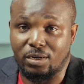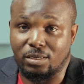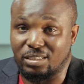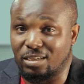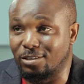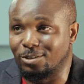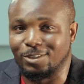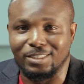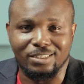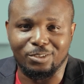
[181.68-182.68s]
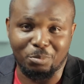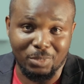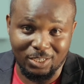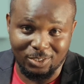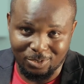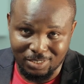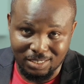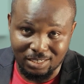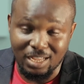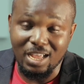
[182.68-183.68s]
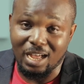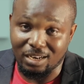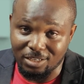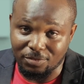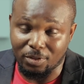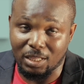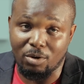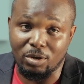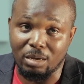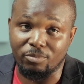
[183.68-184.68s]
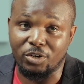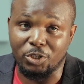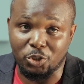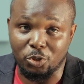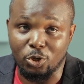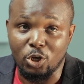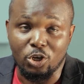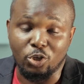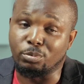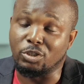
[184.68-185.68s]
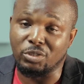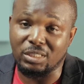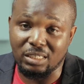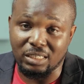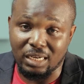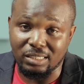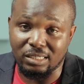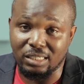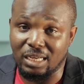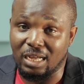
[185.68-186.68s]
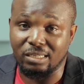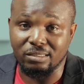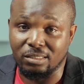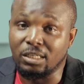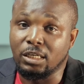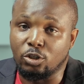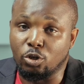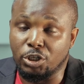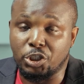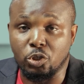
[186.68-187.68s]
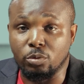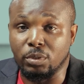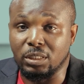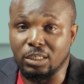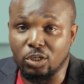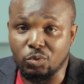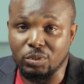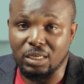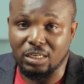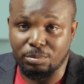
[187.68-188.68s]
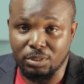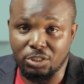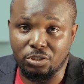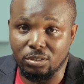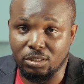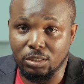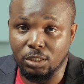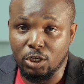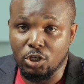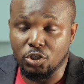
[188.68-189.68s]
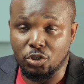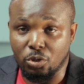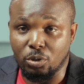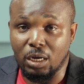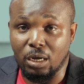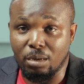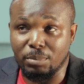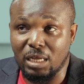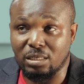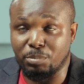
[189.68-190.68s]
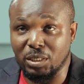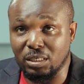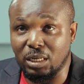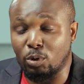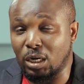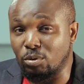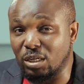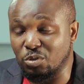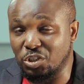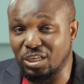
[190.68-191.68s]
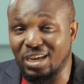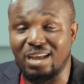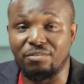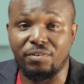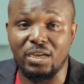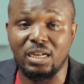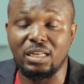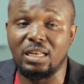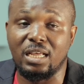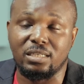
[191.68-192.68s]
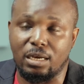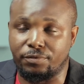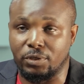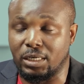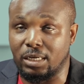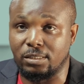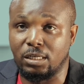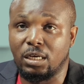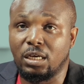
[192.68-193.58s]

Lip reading: far as getting your TIN number is concerned. At least for that one, I'm very sure. You'll be treated nicely and your issue will be dealt with expeditiously. So that's basically what I wanted to share. And finally, lest I forget,